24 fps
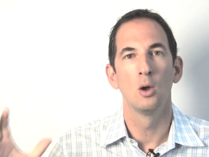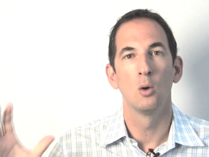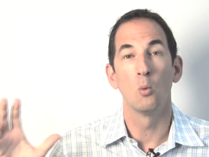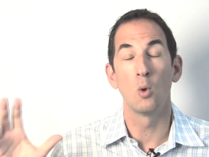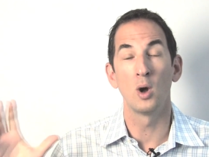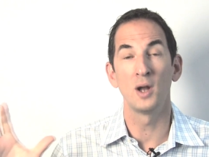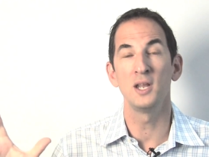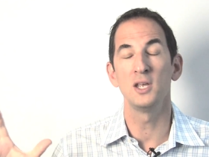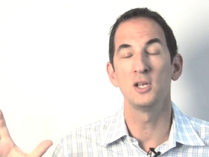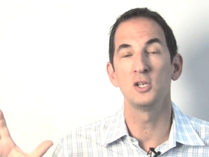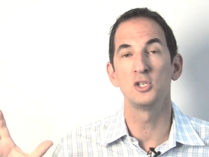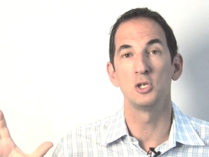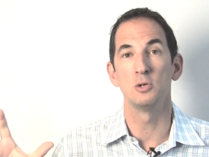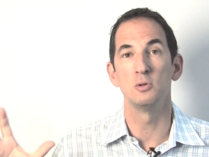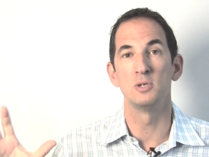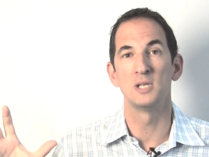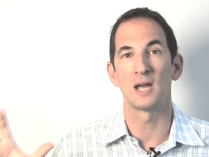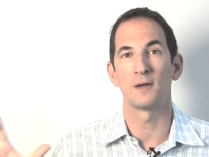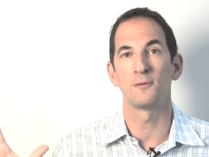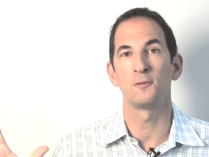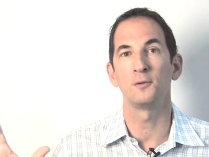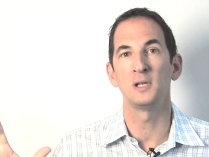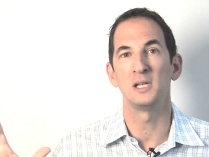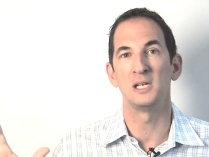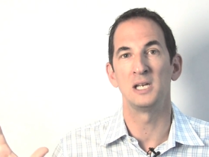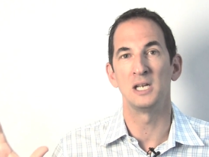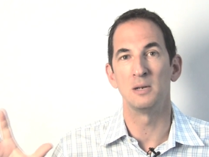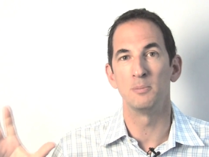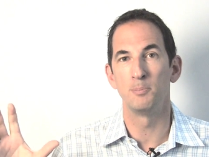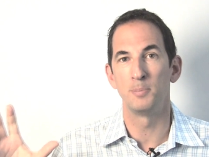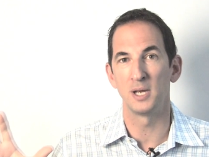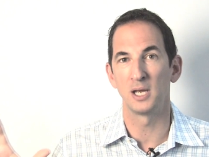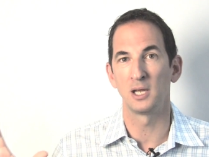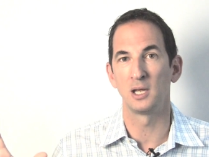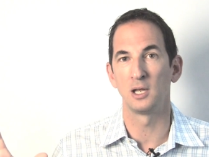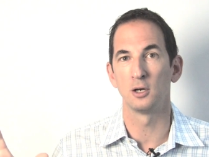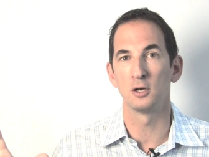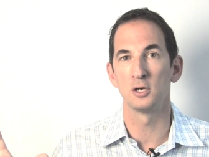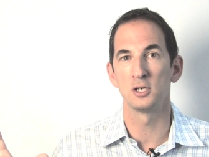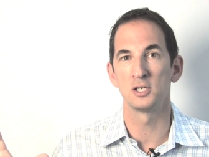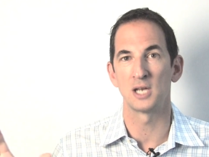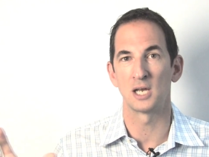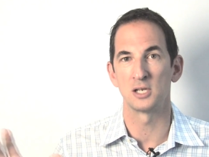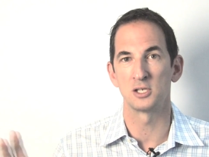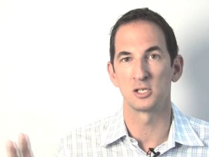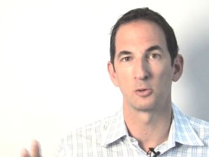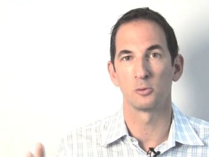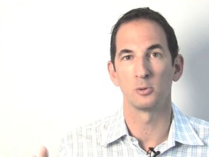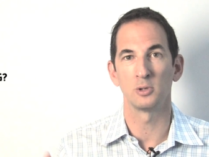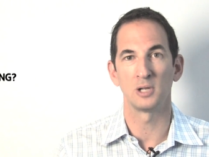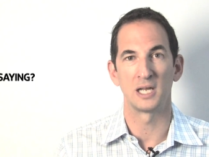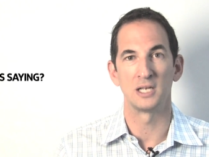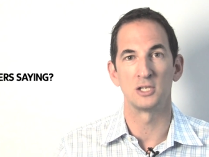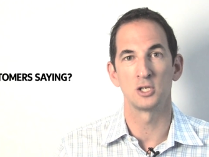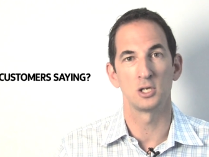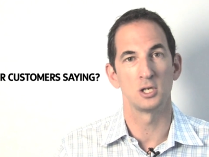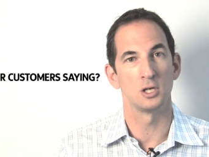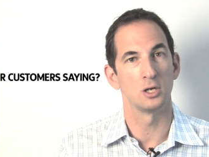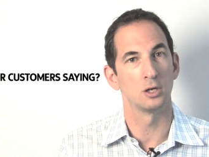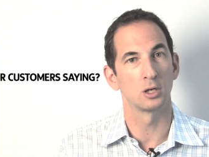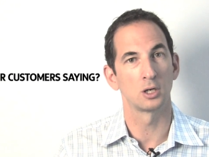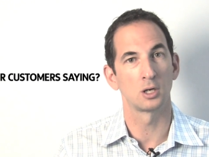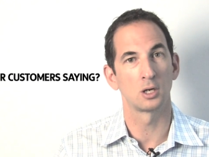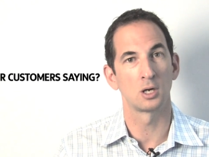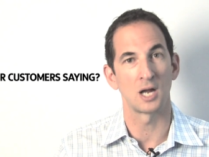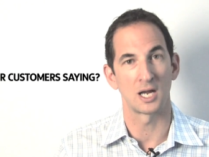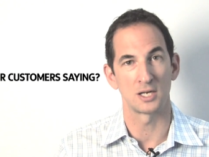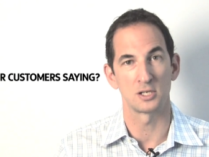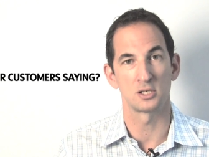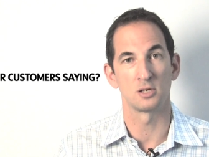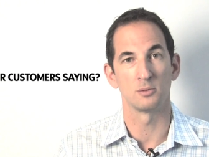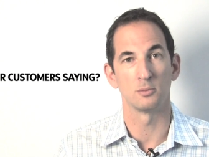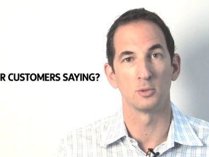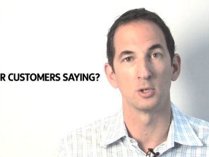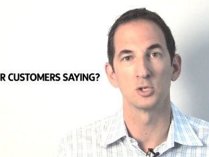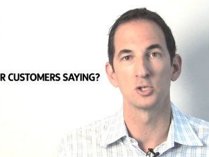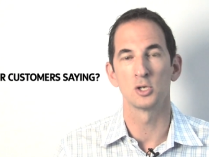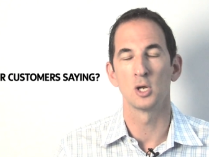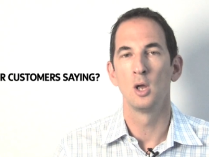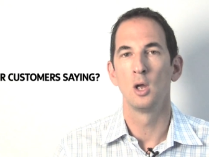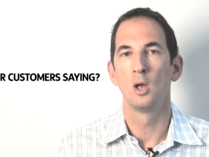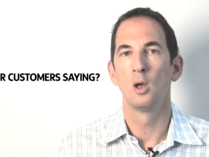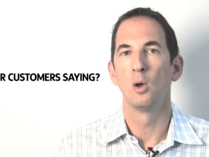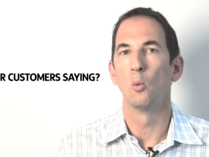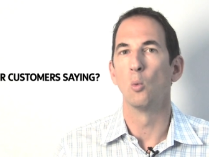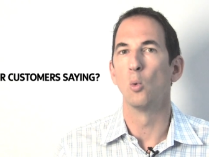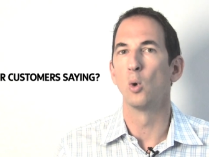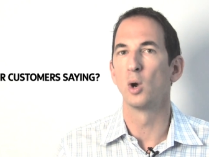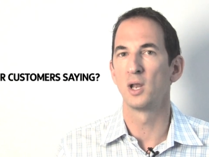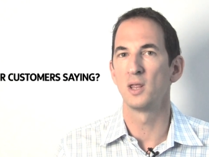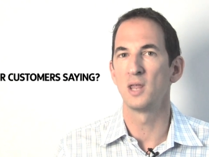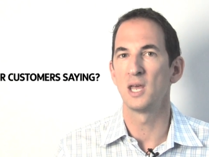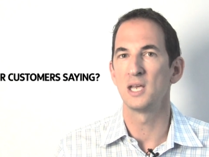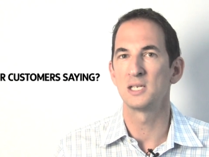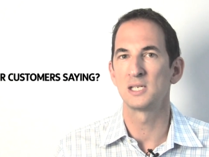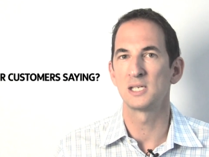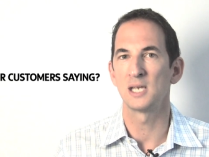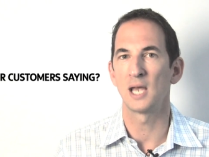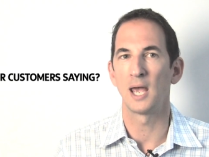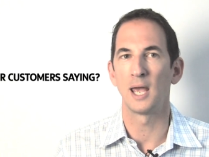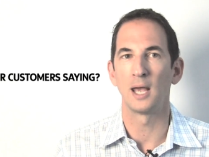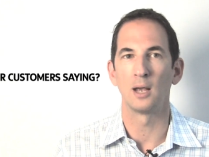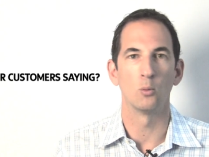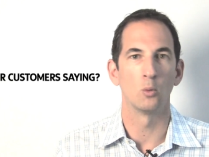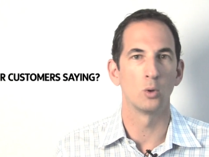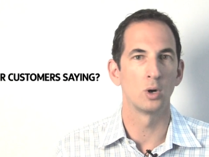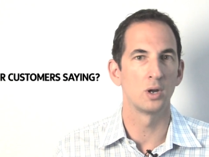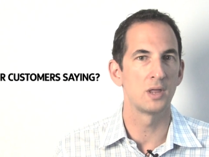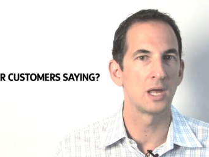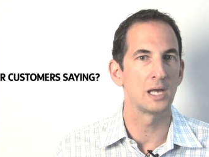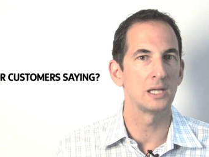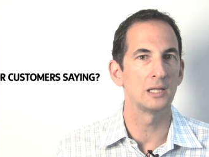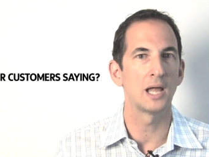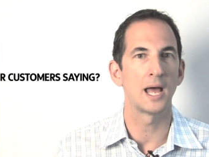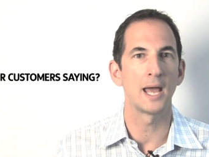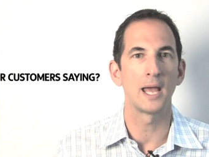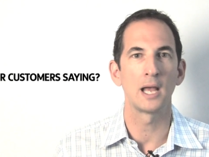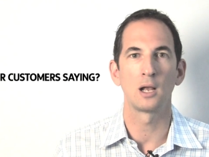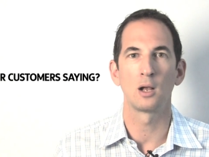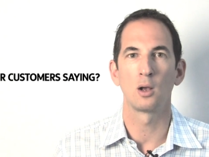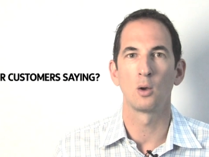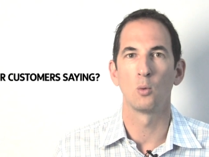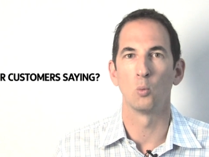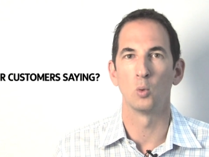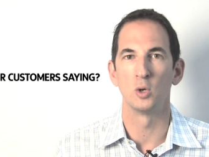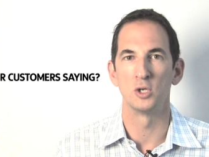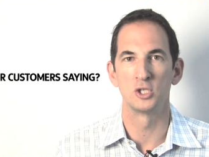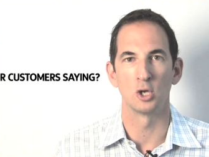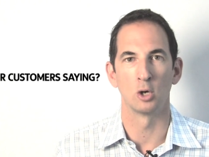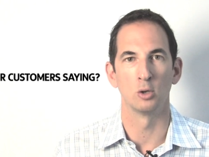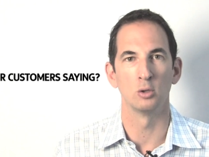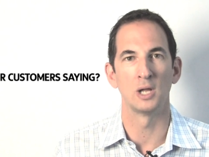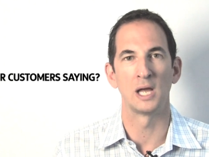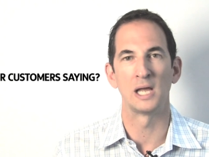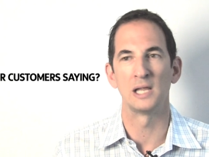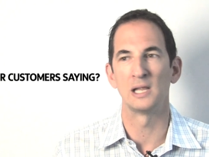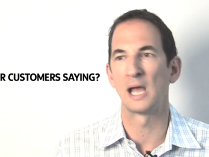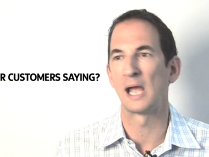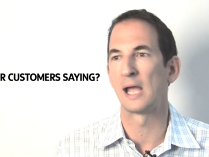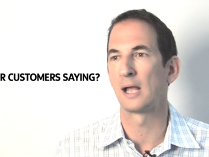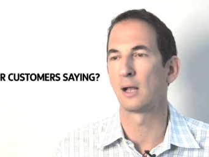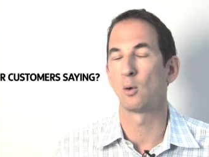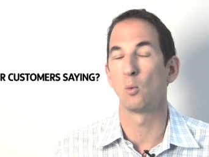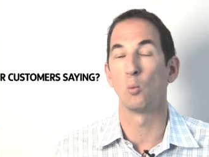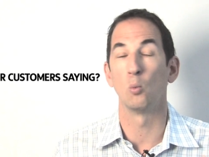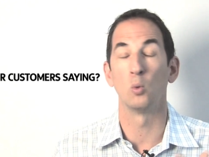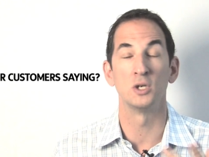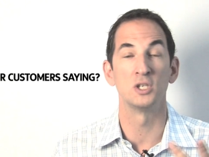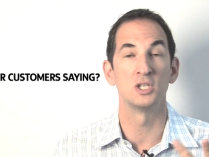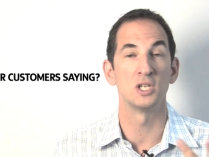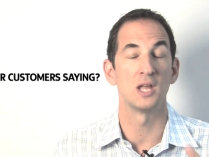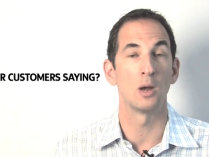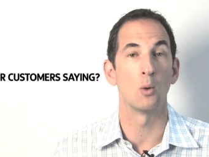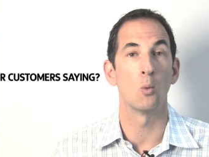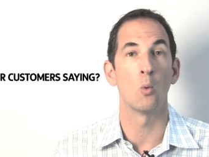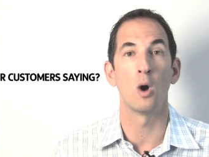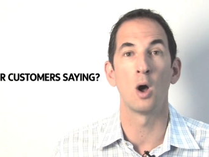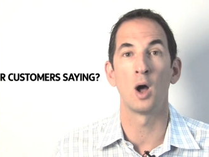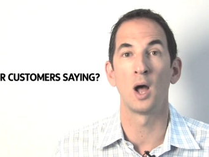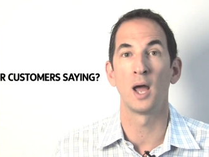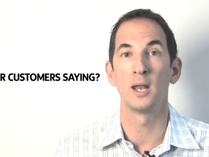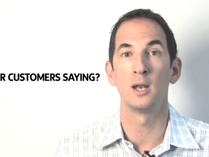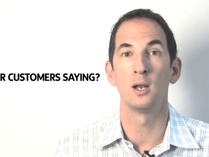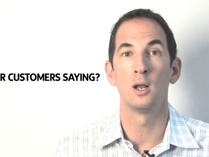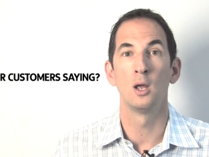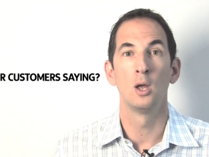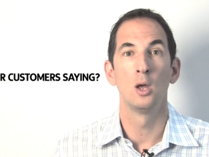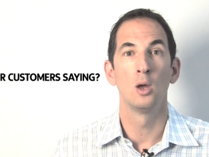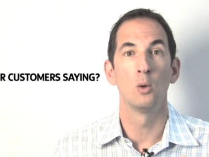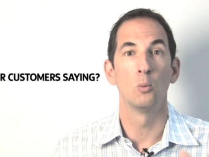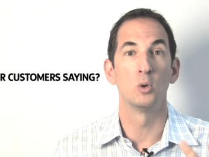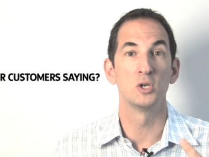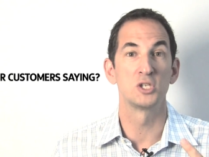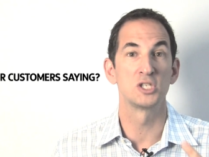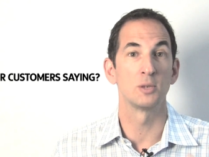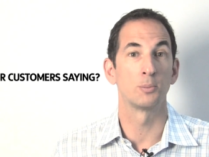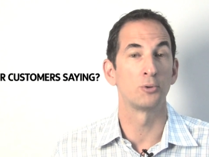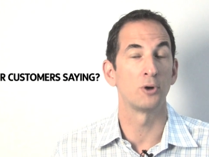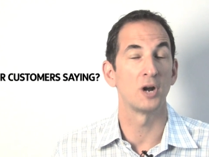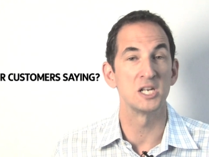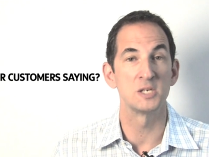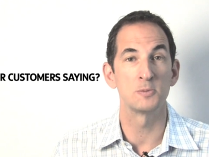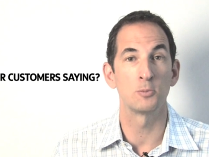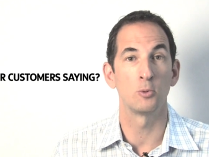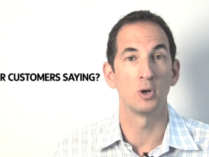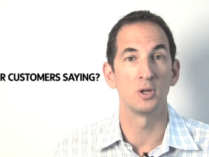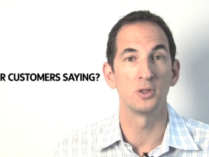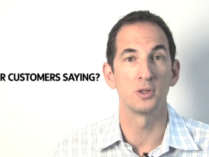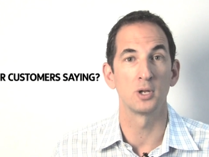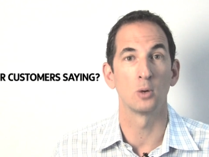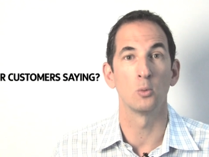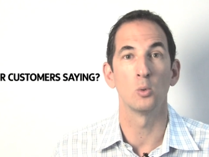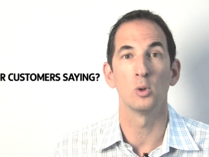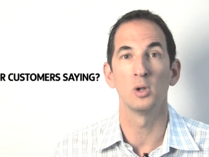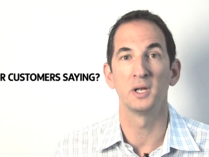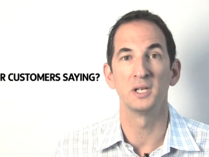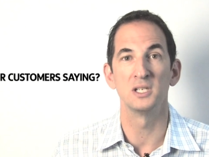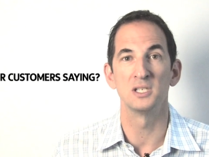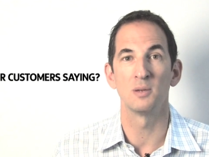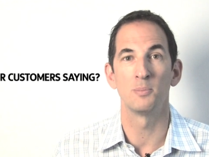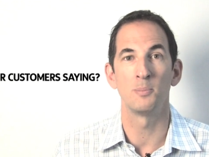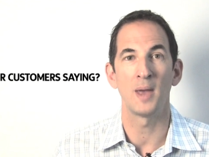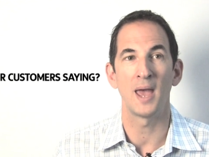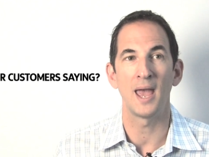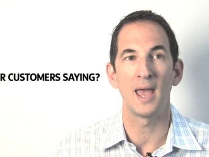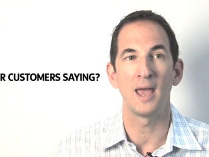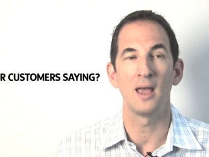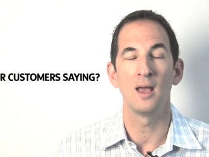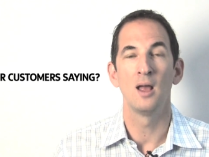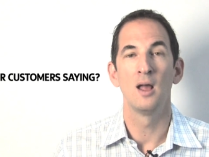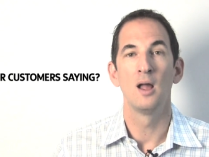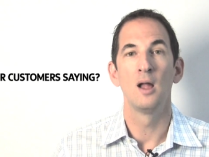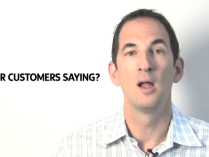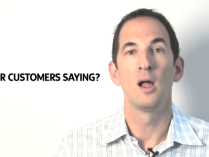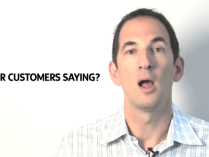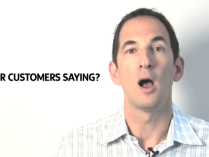One is you definitely need big ears as it relates to your customers. What are they saying? What do they like? What don't they like? What do they want? What's the price point they're willing to pay?